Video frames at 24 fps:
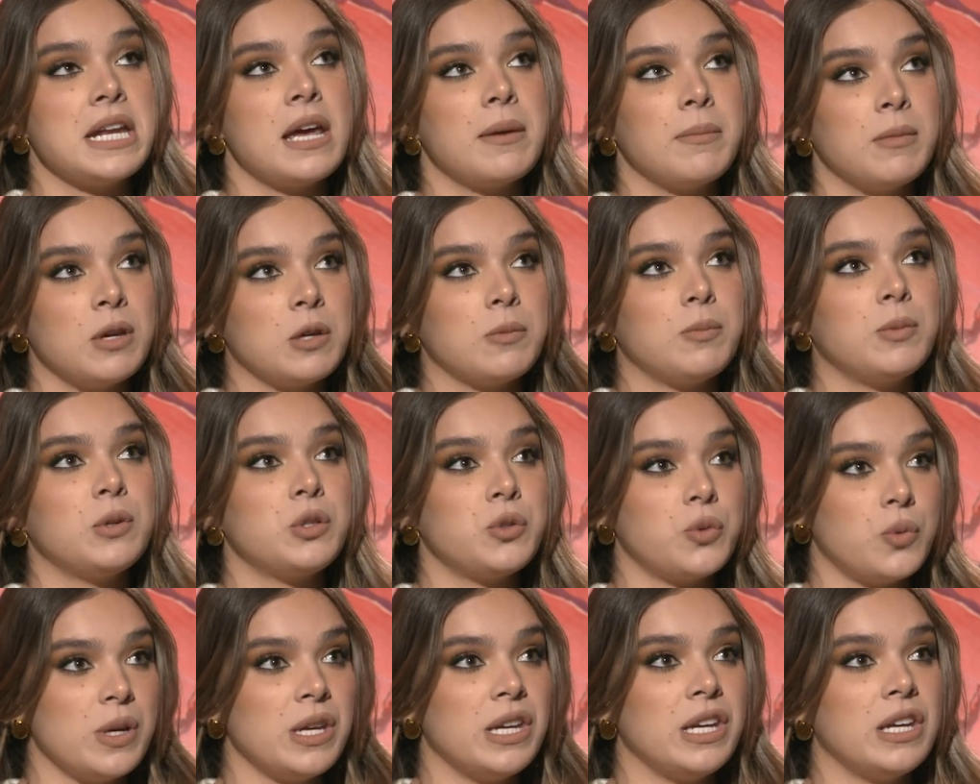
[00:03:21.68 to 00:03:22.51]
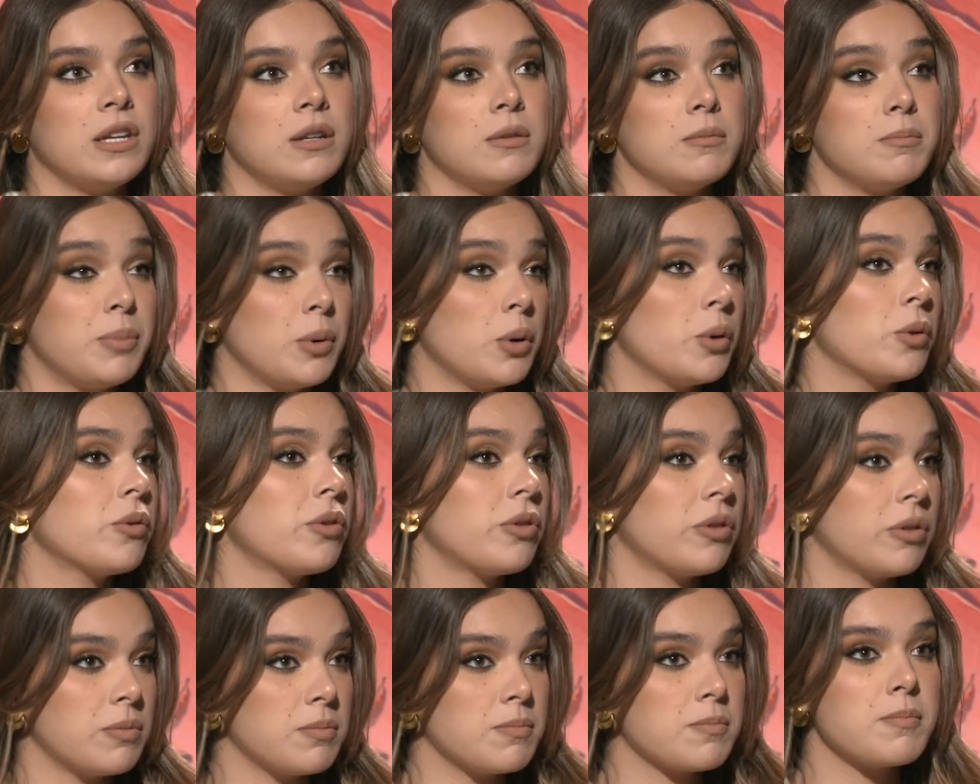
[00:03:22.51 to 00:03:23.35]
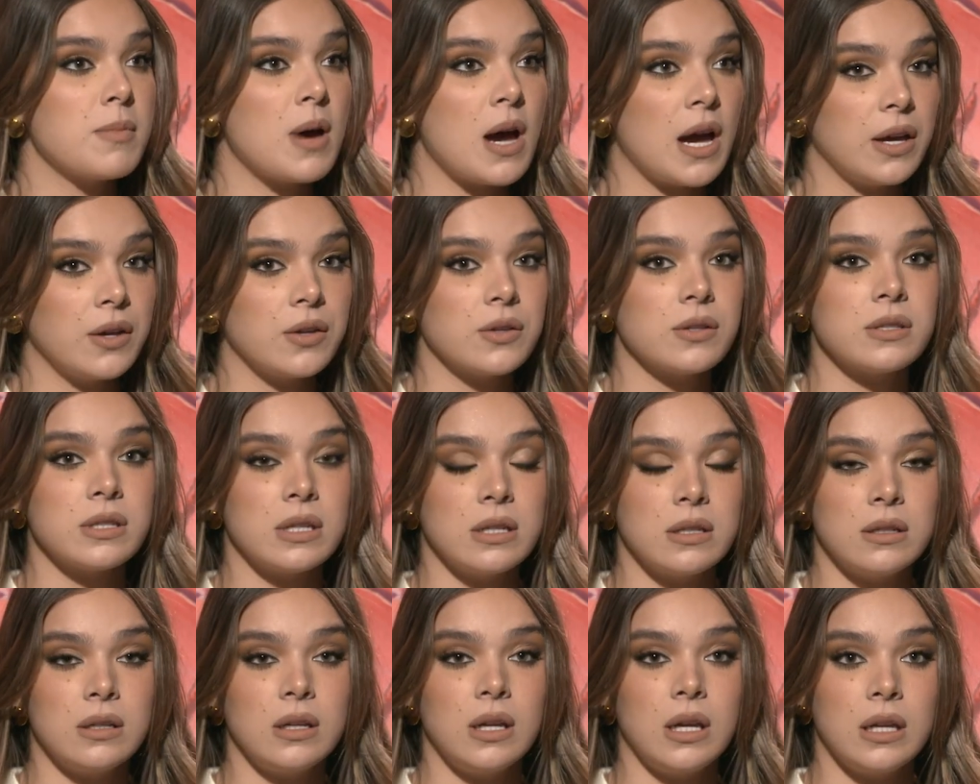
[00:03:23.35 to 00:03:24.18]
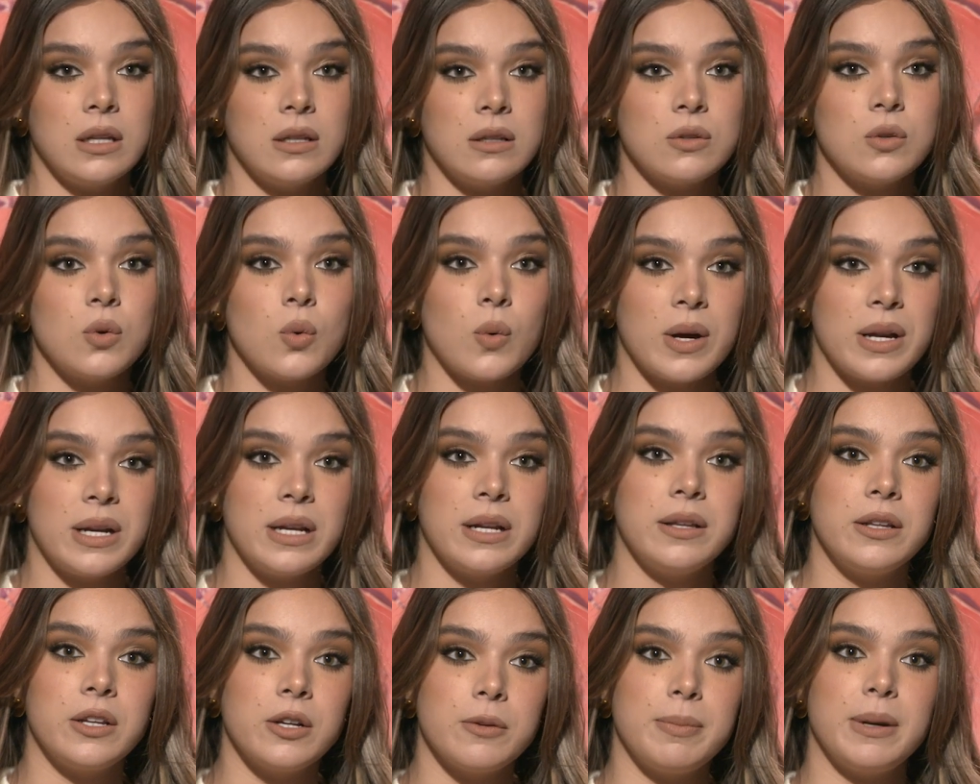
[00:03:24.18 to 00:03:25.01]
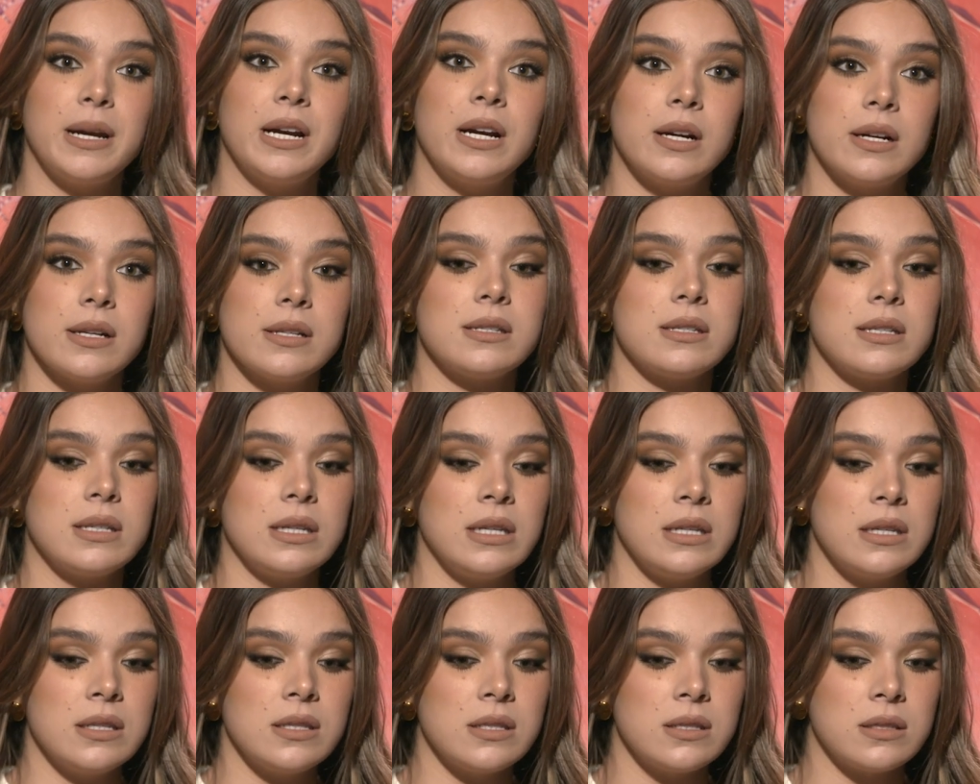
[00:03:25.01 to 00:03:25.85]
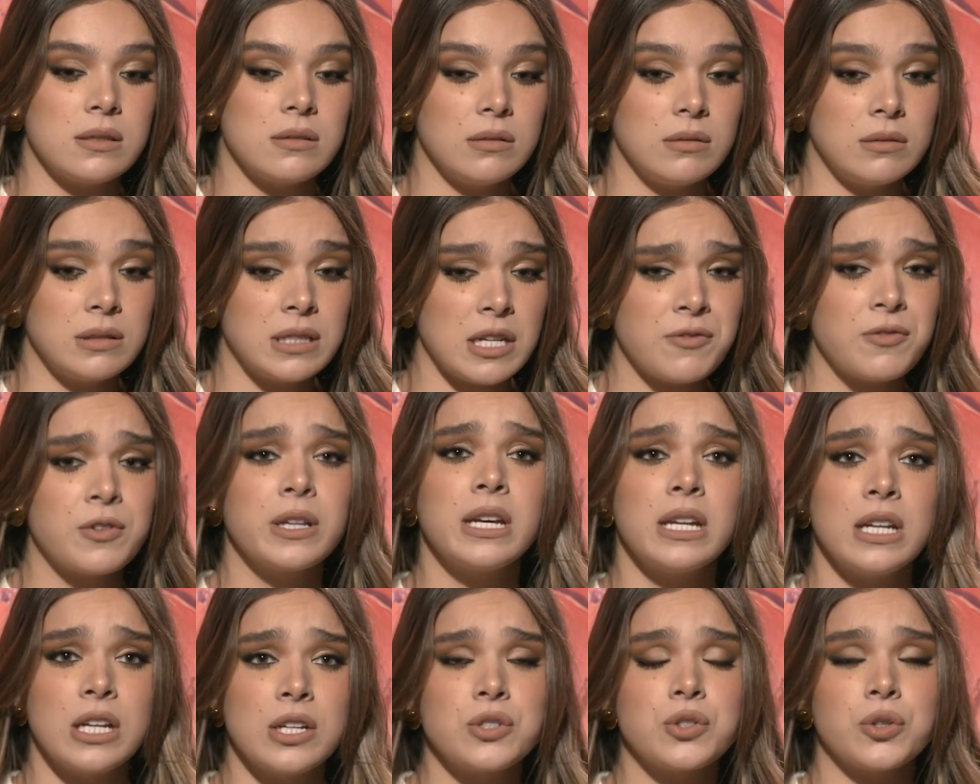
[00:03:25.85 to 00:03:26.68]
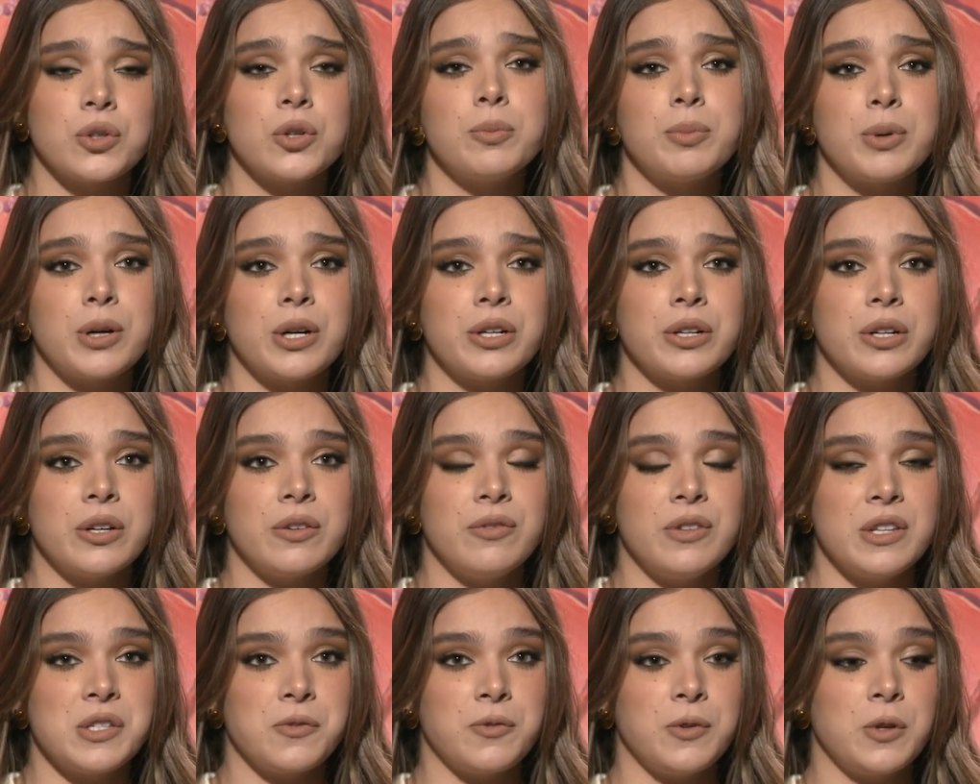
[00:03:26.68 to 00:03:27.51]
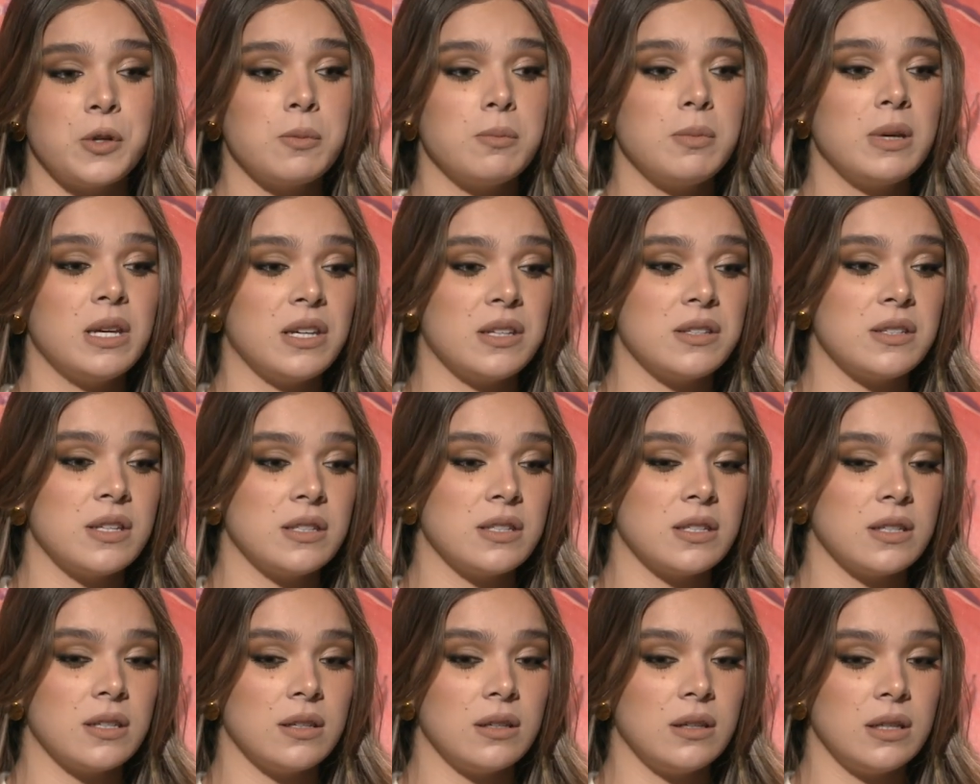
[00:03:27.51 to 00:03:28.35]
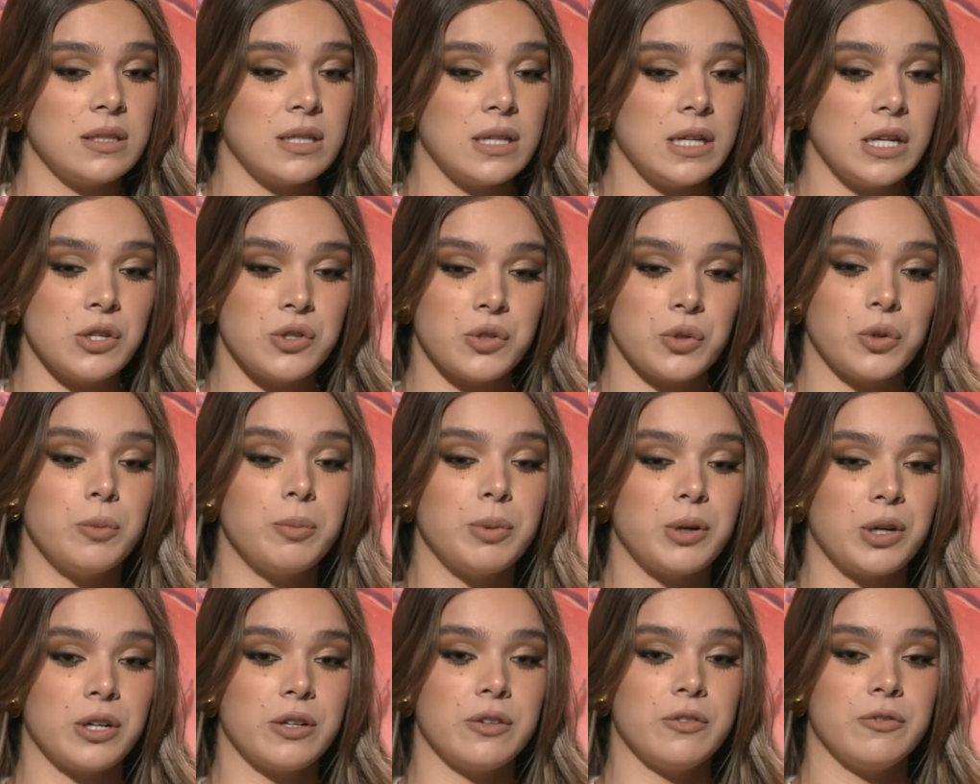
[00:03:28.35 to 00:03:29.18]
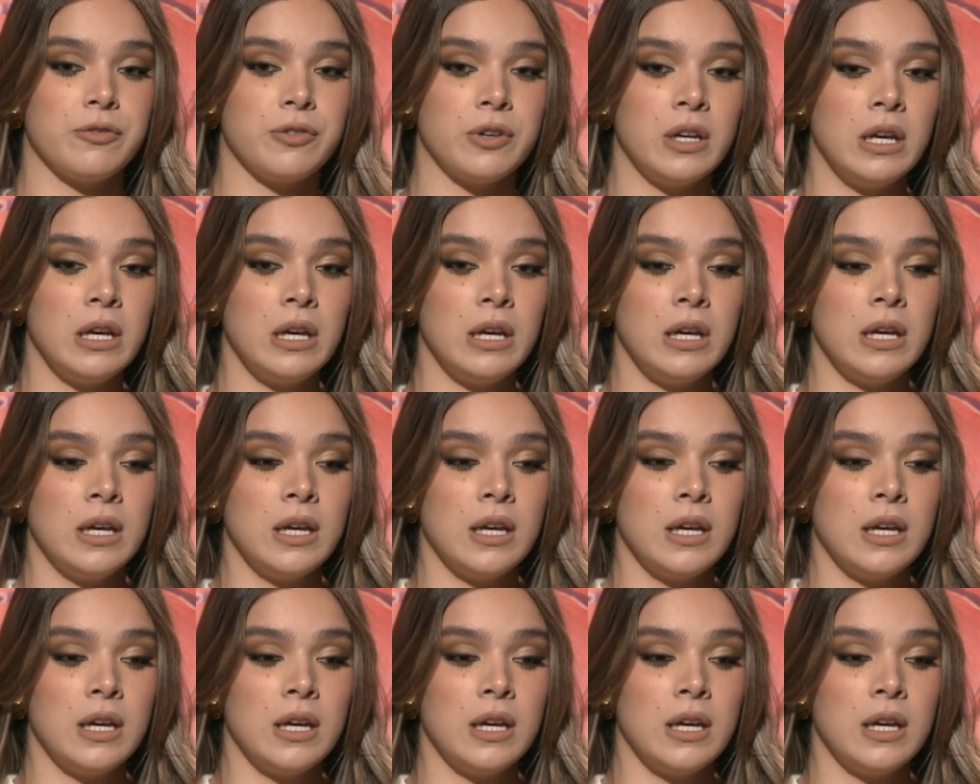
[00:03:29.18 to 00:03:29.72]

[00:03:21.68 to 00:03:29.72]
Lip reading: dynamic between both Miles and Gwen and their parents is definitely an integral part of this film because it's an integral part of